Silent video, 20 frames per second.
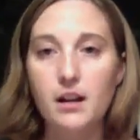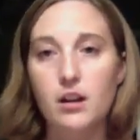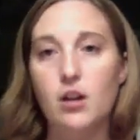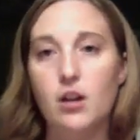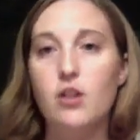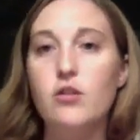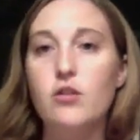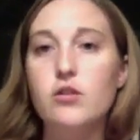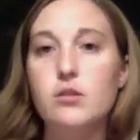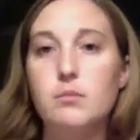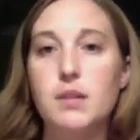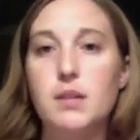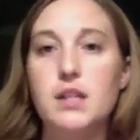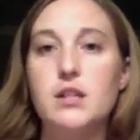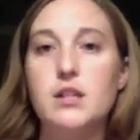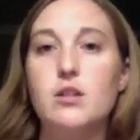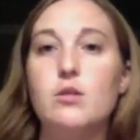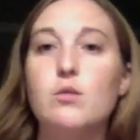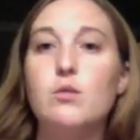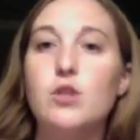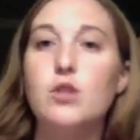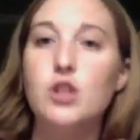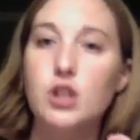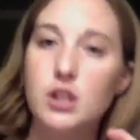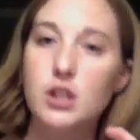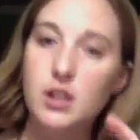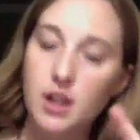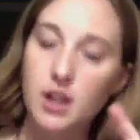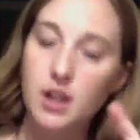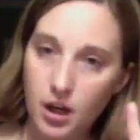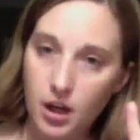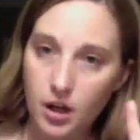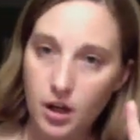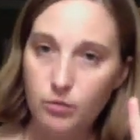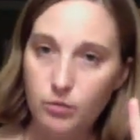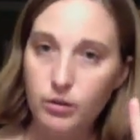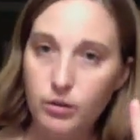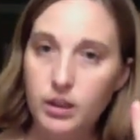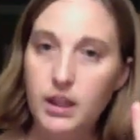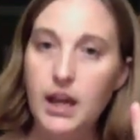and all those muscles would just
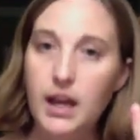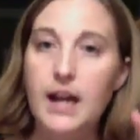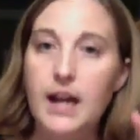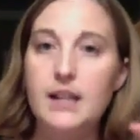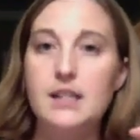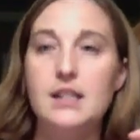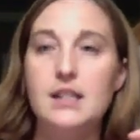relax.